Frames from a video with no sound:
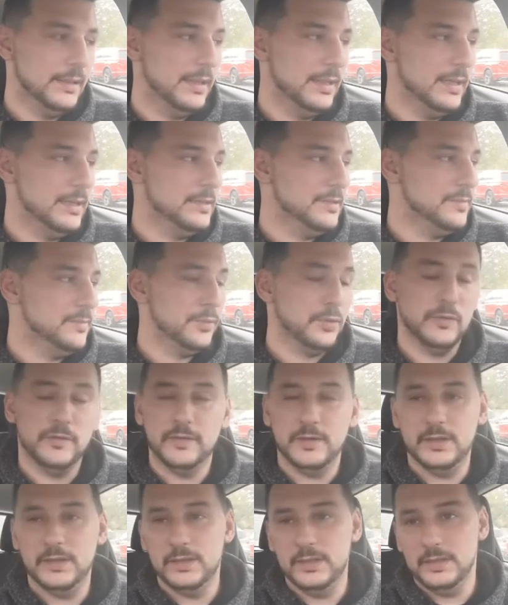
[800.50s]
has
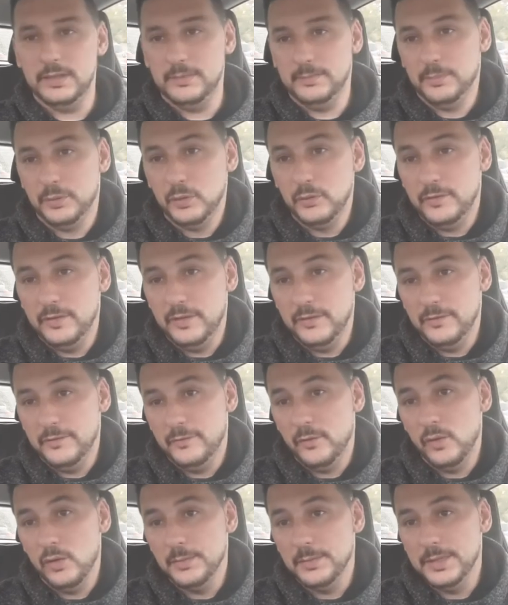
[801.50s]
proven it
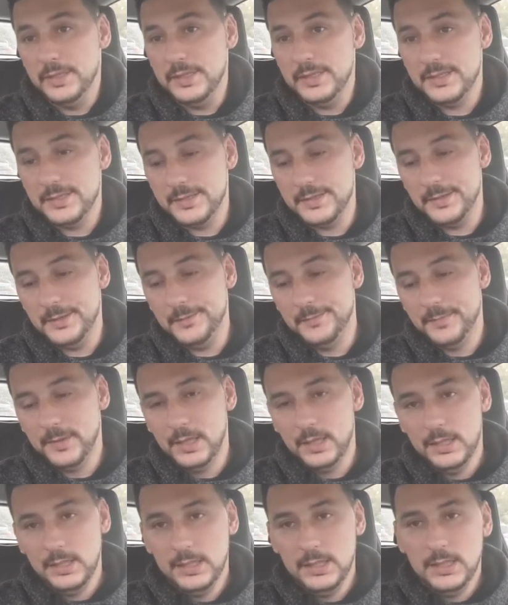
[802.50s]
for me. So,
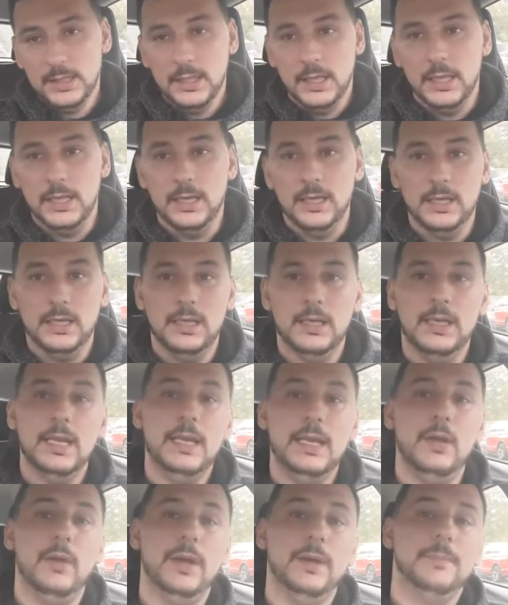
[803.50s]

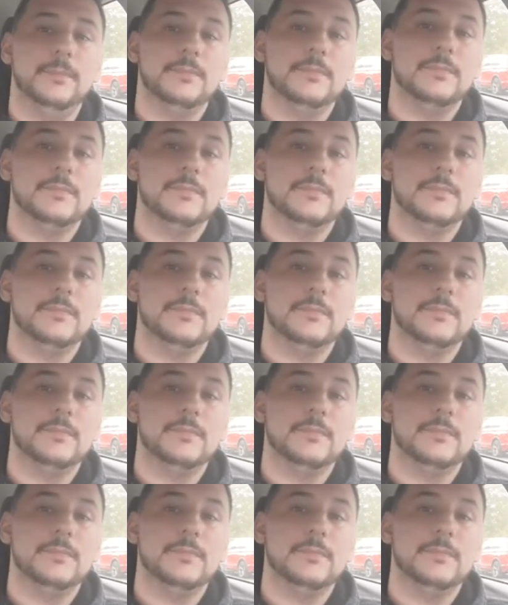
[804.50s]
anyway,